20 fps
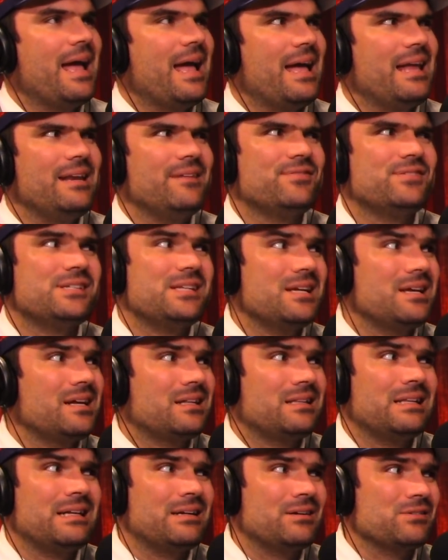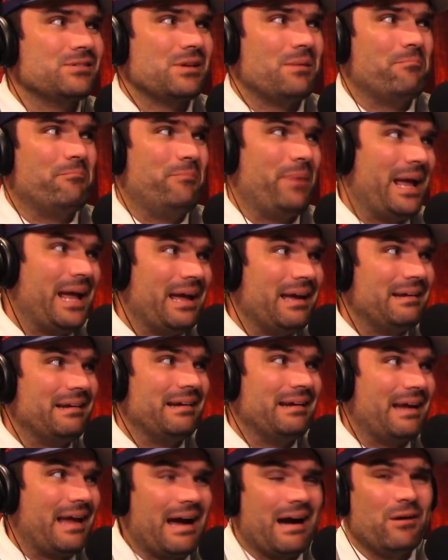And if Sinclair's a
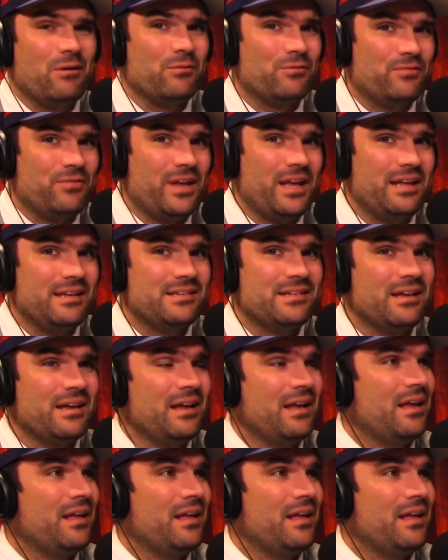Bannon outfit,